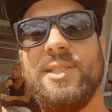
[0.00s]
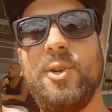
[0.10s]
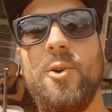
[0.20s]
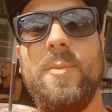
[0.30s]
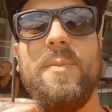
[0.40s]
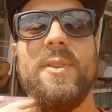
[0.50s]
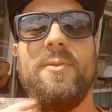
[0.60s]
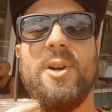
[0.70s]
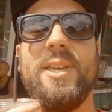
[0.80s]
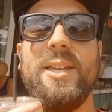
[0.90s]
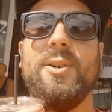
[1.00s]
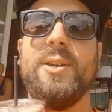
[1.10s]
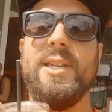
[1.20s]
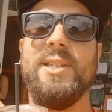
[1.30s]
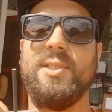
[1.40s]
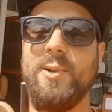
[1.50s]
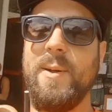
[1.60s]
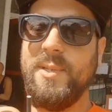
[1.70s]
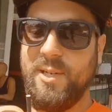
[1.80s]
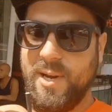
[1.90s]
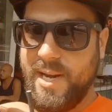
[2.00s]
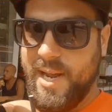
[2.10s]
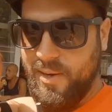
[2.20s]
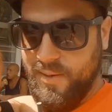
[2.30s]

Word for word: is home. The volcano is erupting right